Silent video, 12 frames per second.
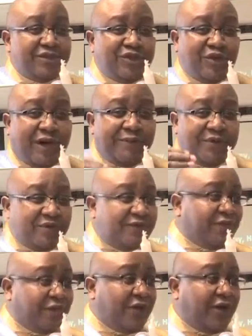You are
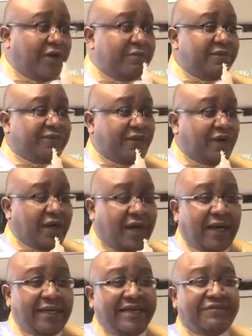beautiful all before
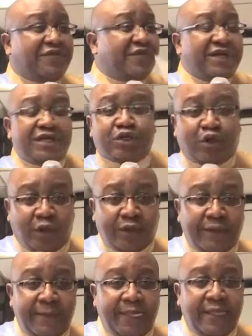God. Everything is good.